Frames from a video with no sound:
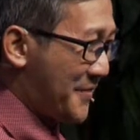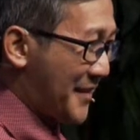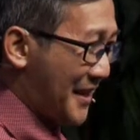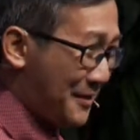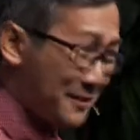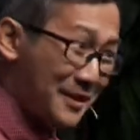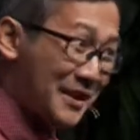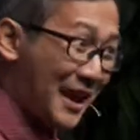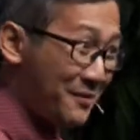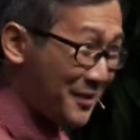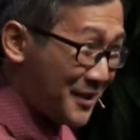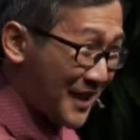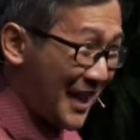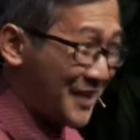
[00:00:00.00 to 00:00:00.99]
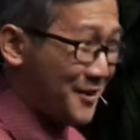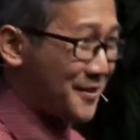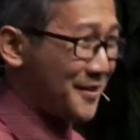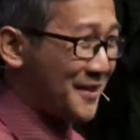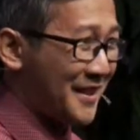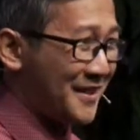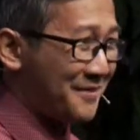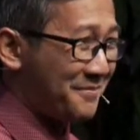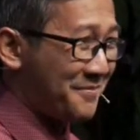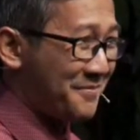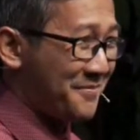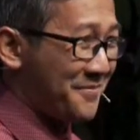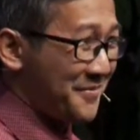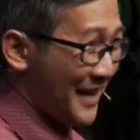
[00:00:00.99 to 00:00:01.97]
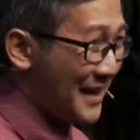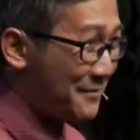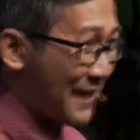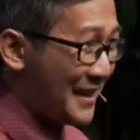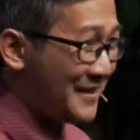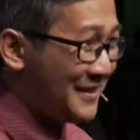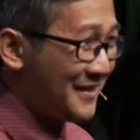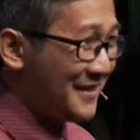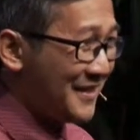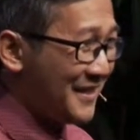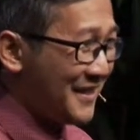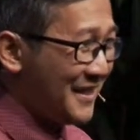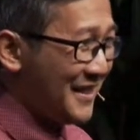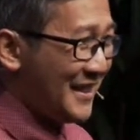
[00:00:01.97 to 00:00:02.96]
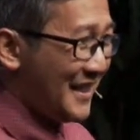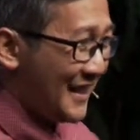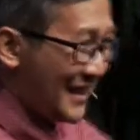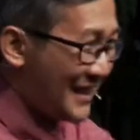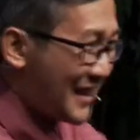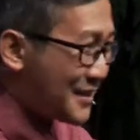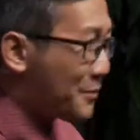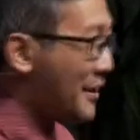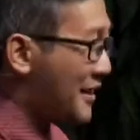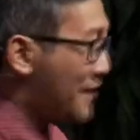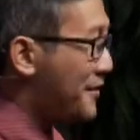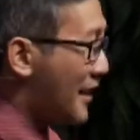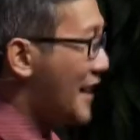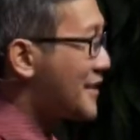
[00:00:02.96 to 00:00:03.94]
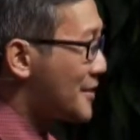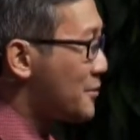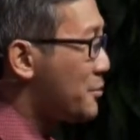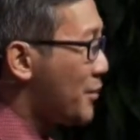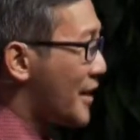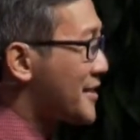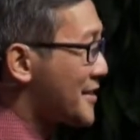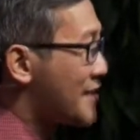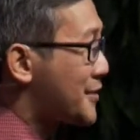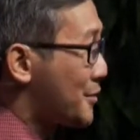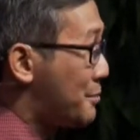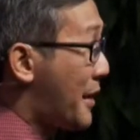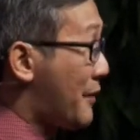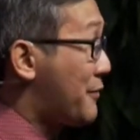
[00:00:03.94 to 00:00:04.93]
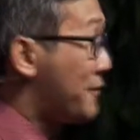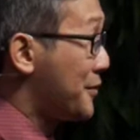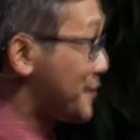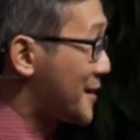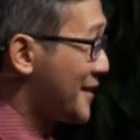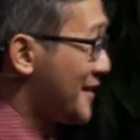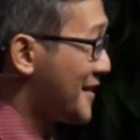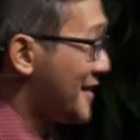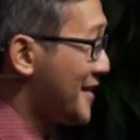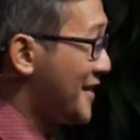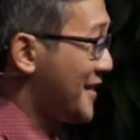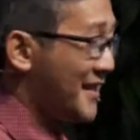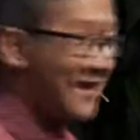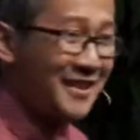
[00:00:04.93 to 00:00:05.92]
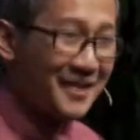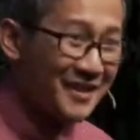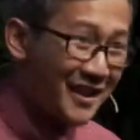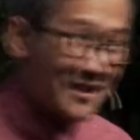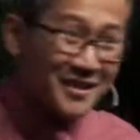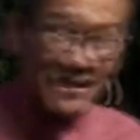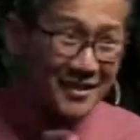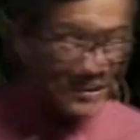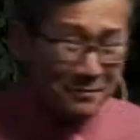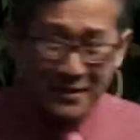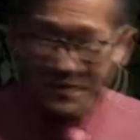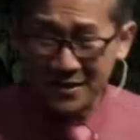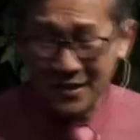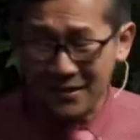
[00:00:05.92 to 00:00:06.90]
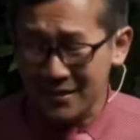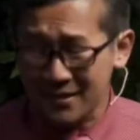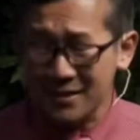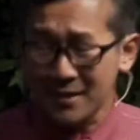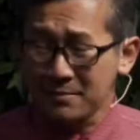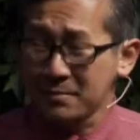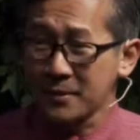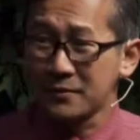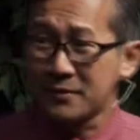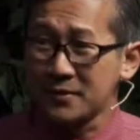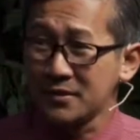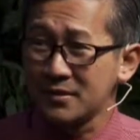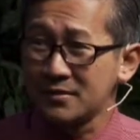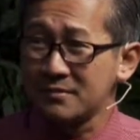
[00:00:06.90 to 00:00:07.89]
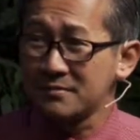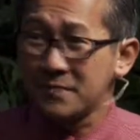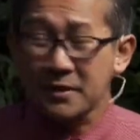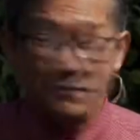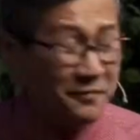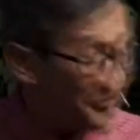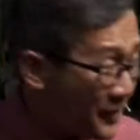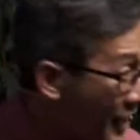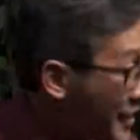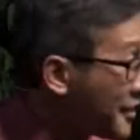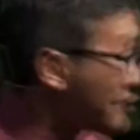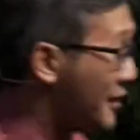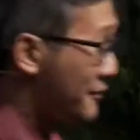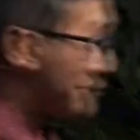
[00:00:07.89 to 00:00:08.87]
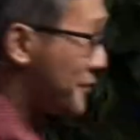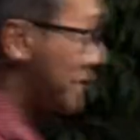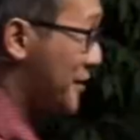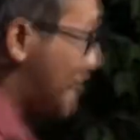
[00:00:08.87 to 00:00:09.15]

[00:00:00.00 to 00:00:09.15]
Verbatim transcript: It will come out naturally. Amen? That's why Christ wants us to bear fruit. Not just sim simple fruit, but fragrant fruit.